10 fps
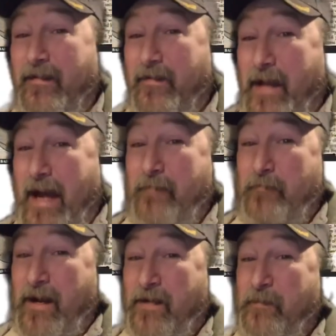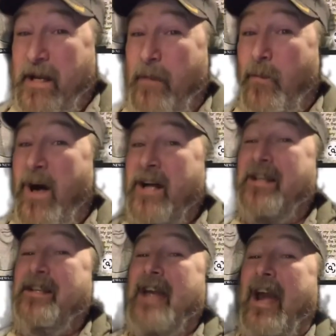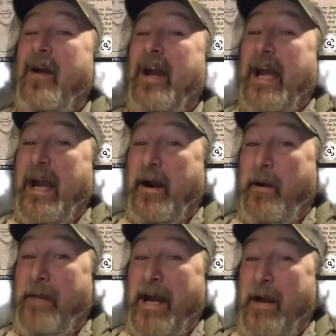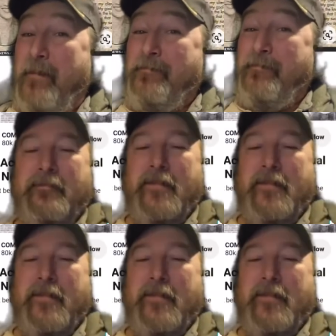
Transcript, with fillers: That must be one derriere, ma'am.